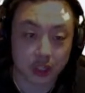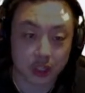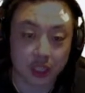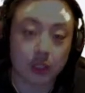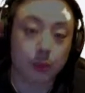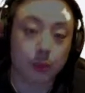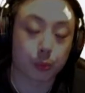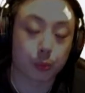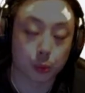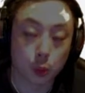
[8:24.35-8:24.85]
like
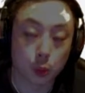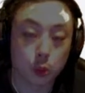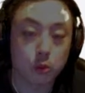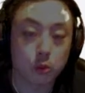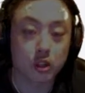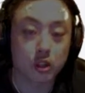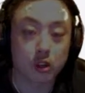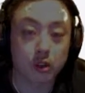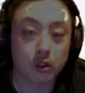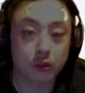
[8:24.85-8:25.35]

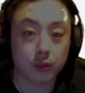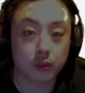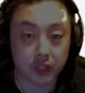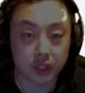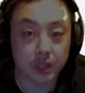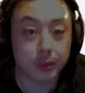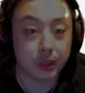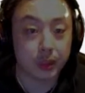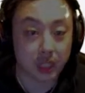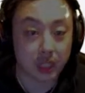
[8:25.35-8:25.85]
bruiser
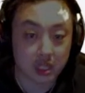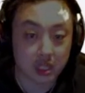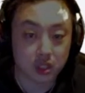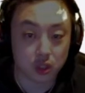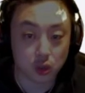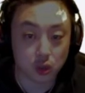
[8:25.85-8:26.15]
DPS